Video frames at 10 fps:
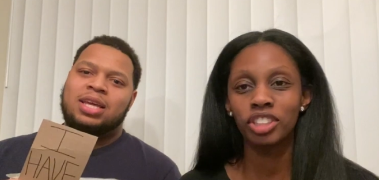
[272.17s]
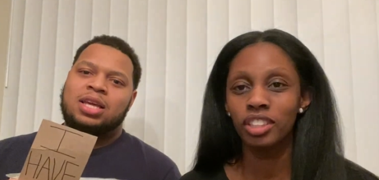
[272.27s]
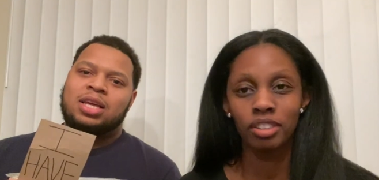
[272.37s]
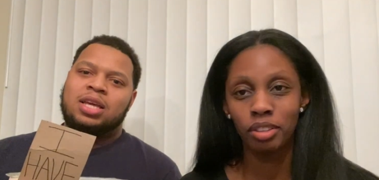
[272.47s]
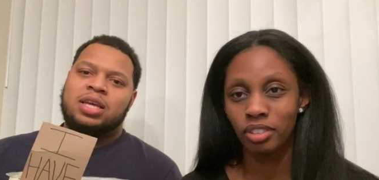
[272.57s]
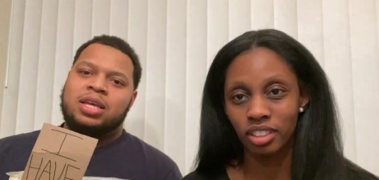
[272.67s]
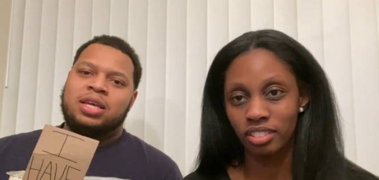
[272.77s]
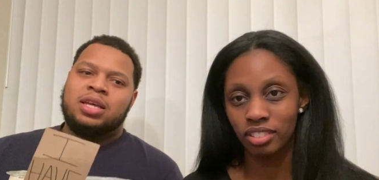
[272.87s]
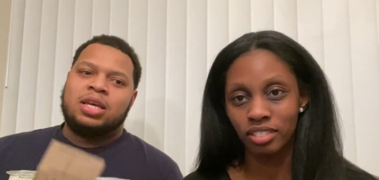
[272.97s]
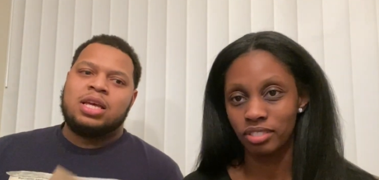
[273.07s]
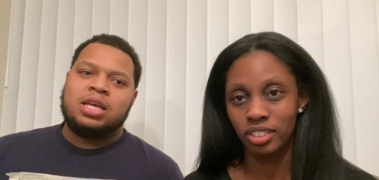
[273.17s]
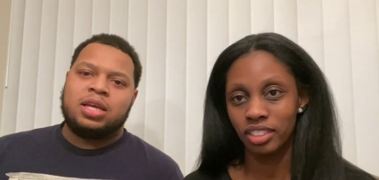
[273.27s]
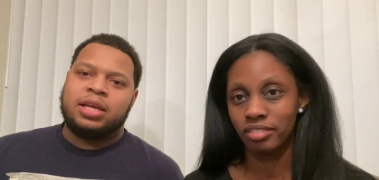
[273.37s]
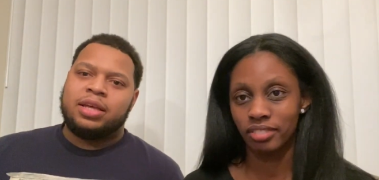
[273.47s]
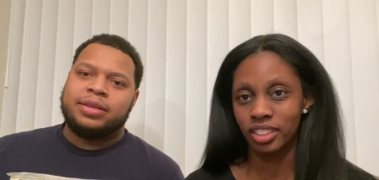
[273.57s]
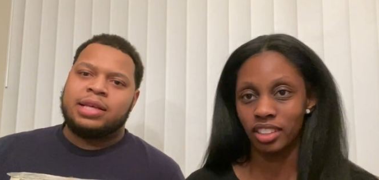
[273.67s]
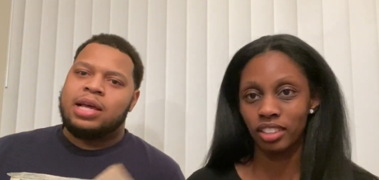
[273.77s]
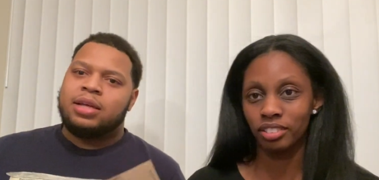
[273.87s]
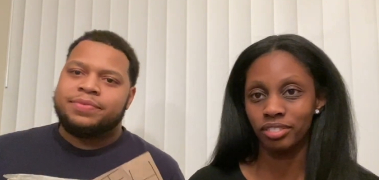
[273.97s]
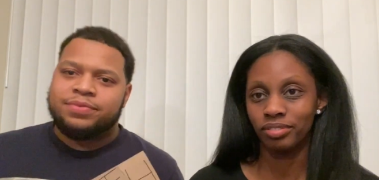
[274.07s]
Speaker 1: cheat on your girl. Don't do that. That's
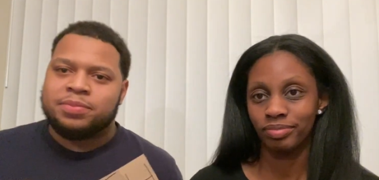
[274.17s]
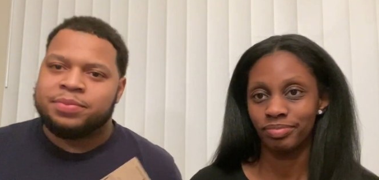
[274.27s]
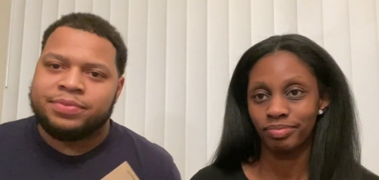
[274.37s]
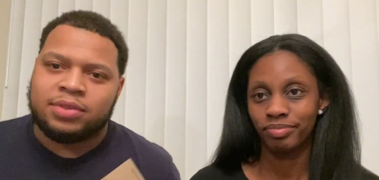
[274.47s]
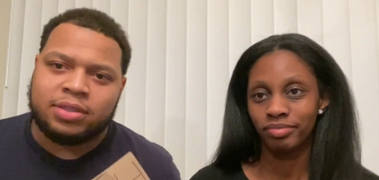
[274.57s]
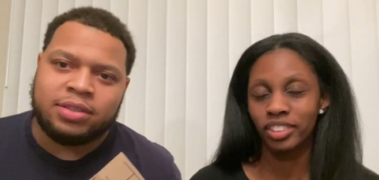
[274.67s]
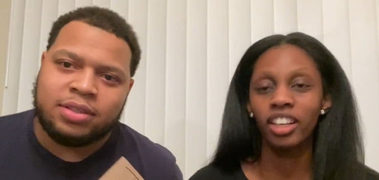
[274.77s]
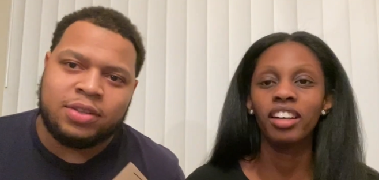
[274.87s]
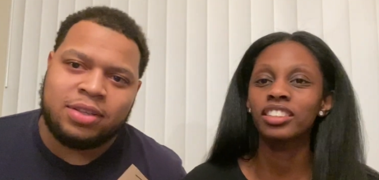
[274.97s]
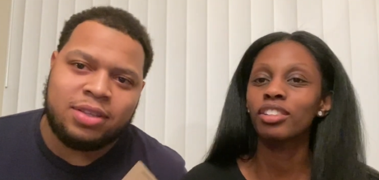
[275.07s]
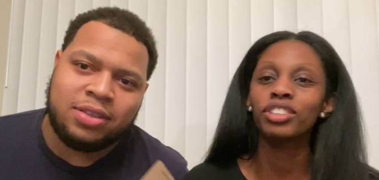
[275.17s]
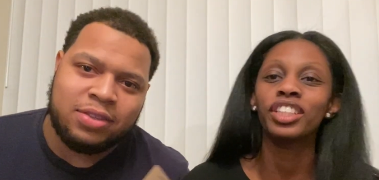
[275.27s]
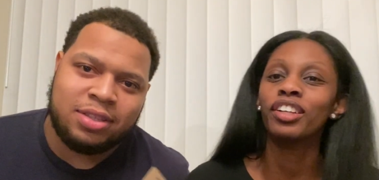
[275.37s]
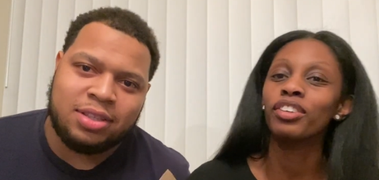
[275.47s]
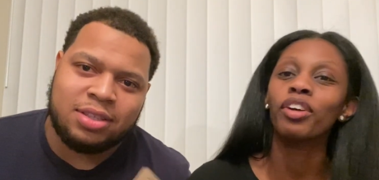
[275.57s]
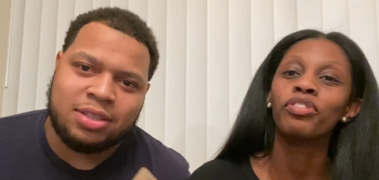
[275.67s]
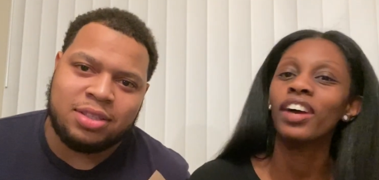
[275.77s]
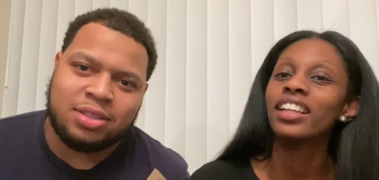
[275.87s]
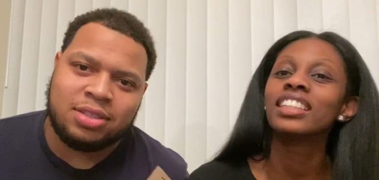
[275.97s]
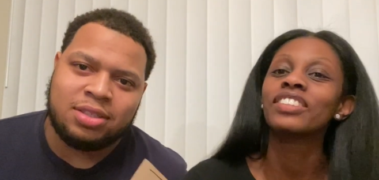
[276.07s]
not cool. Girls, don't cheat on your
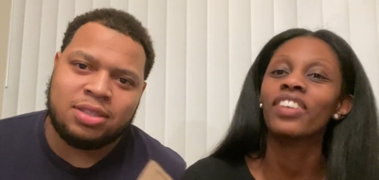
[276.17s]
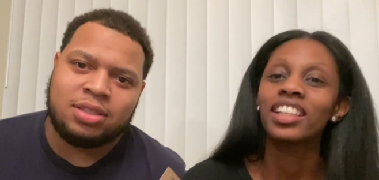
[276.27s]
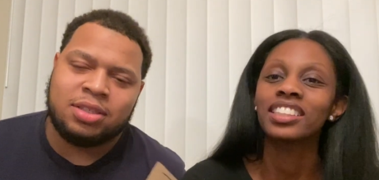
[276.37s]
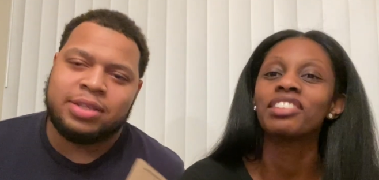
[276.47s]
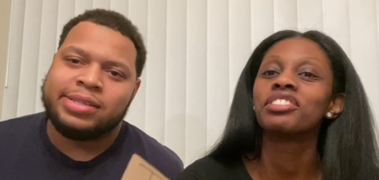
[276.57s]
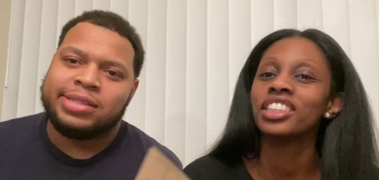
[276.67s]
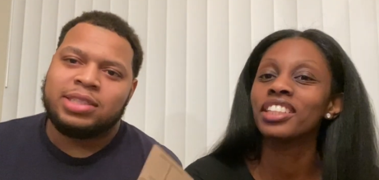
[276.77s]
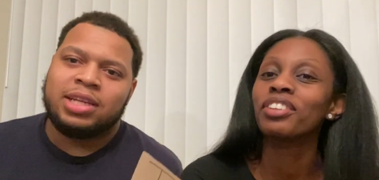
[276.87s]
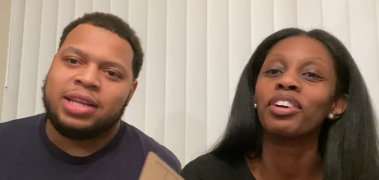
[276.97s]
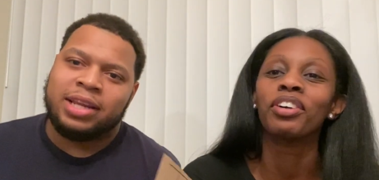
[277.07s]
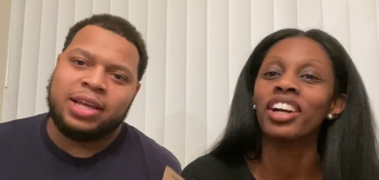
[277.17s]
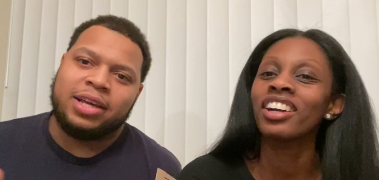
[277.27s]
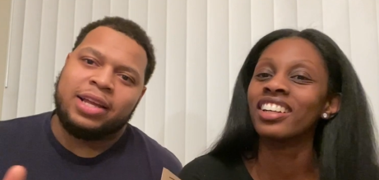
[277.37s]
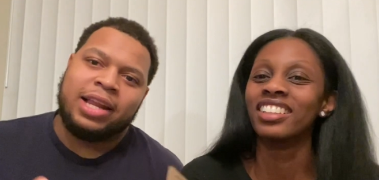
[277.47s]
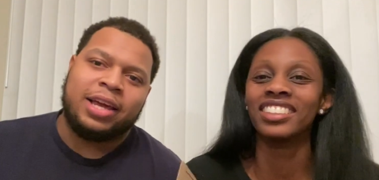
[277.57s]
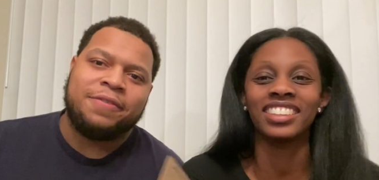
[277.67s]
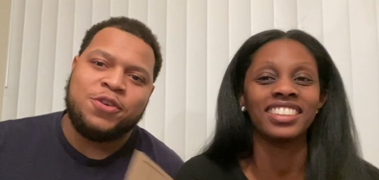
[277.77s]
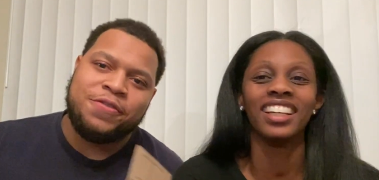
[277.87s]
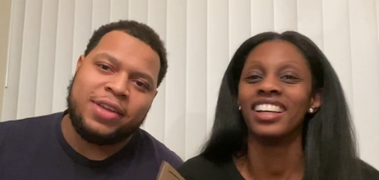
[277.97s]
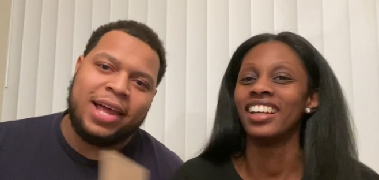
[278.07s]
fellas. Fellas, don't cheat on your look, girl. Look, if
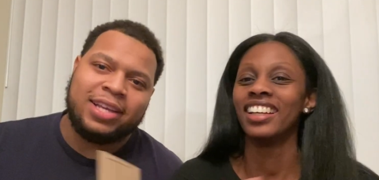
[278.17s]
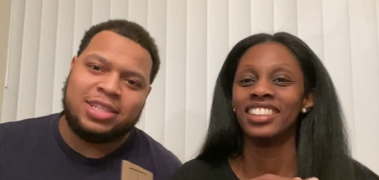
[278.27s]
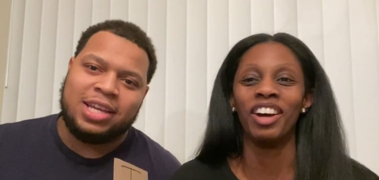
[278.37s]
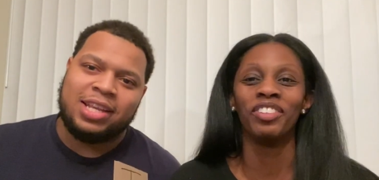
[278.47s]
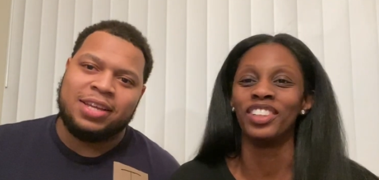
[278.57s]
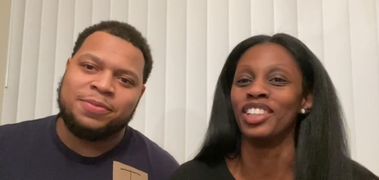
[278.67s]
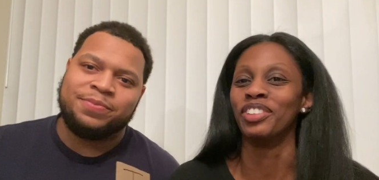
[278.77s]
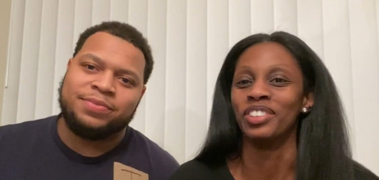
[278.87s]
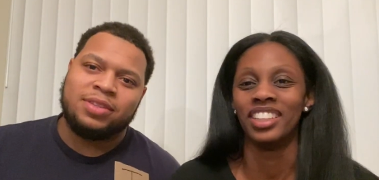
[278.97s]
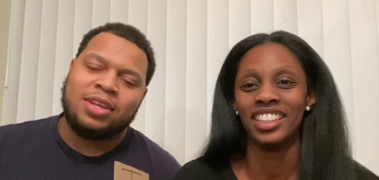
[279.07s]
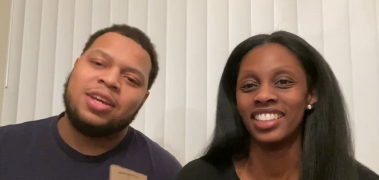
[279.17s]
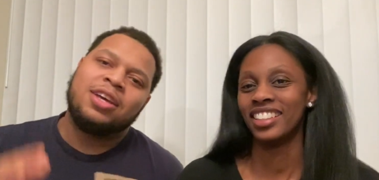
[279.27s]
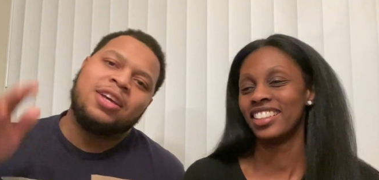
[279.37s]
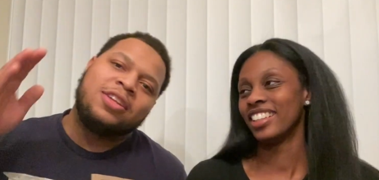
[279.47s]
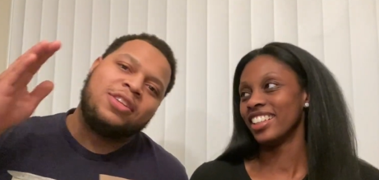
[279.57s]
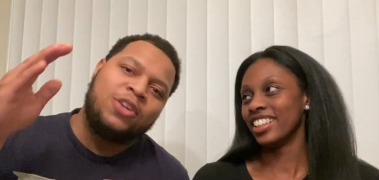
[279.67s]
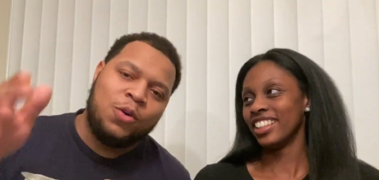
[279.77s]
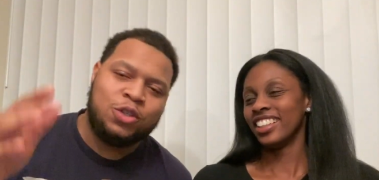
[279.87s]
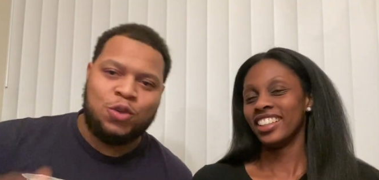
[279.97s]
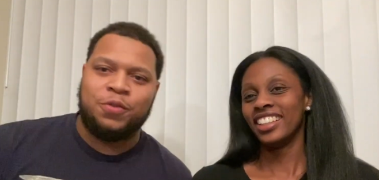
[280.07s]
Speaker 2: you feel like cheating, do
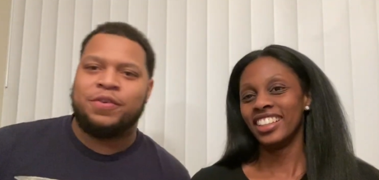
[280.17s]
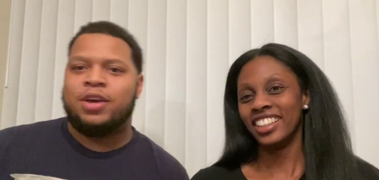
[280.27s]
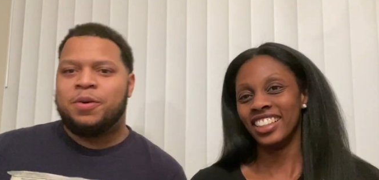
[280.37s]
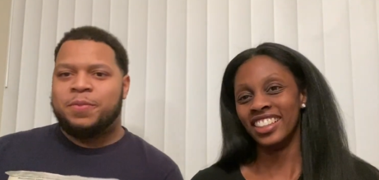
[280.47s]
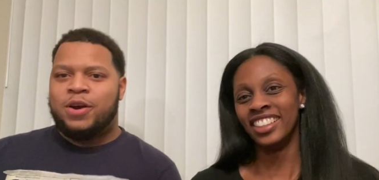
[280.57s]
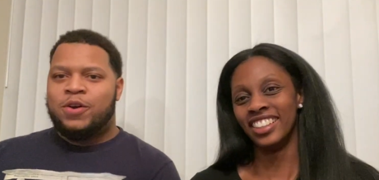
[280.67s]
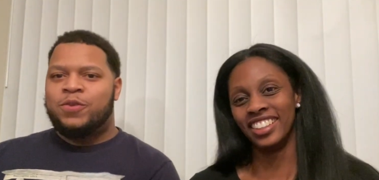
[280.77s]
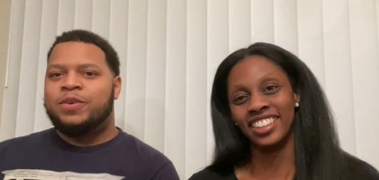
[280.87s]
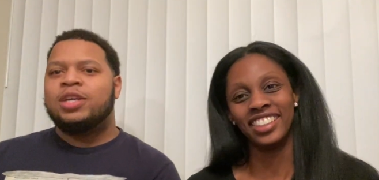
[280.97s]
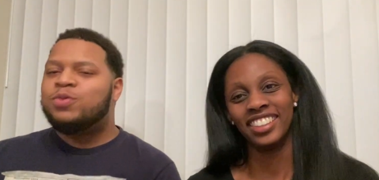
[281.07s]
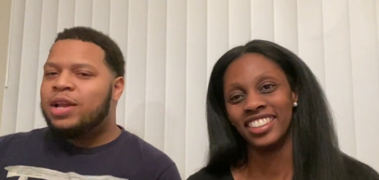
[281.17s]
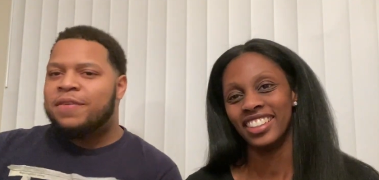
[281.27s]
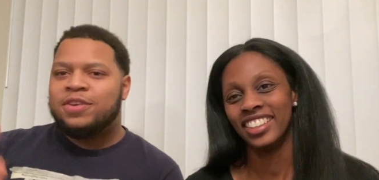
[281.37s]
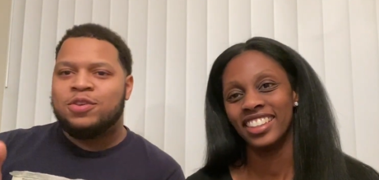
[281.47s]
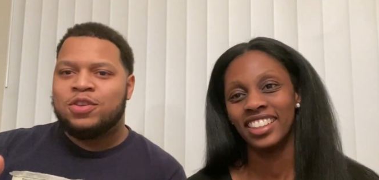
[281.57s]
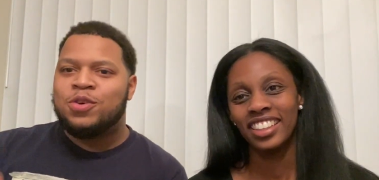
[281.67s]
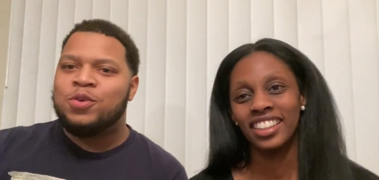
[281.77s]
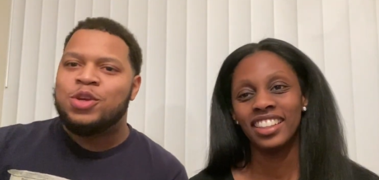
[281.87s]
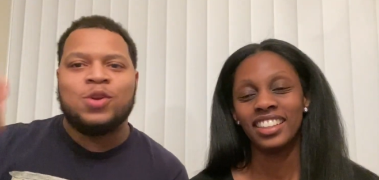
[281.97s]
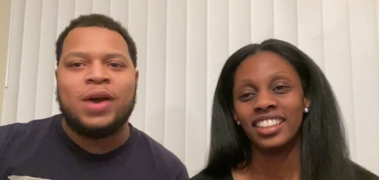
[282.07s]
what you feel, bro. Because whatever you
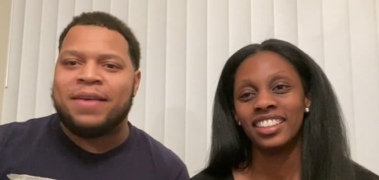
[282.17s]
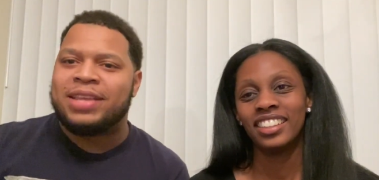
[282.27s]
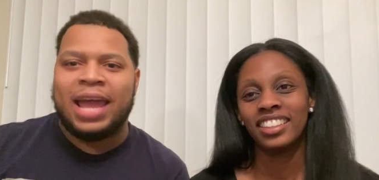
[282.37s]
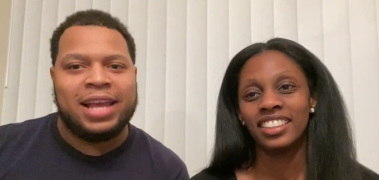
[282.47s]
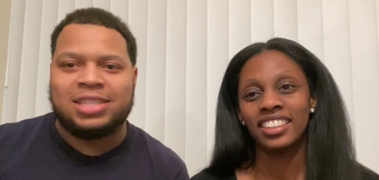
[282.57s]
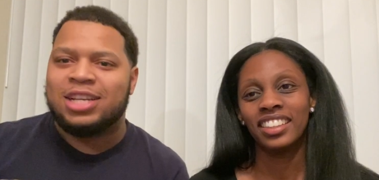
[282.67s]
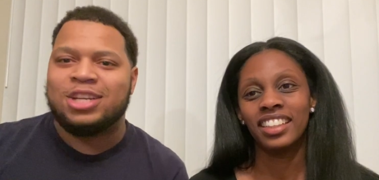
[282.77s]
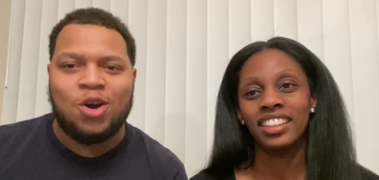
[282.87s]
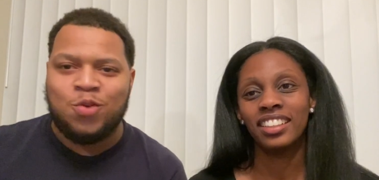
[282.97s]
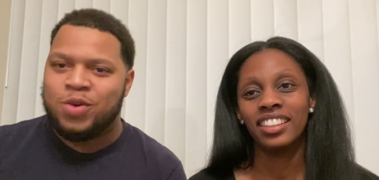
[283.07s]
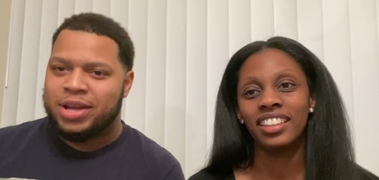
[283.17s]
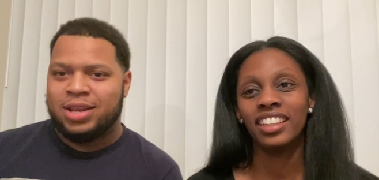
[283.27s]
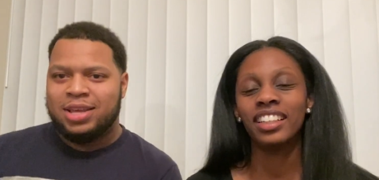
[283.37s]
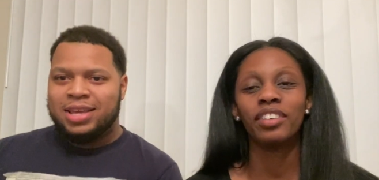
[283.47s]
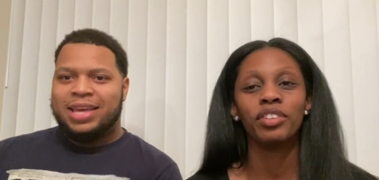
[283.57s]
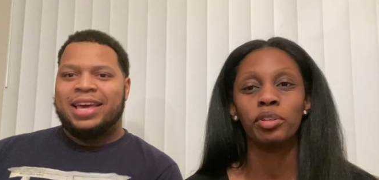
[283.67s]
do, you don't have to answer the door one.
Speaker 1: He giving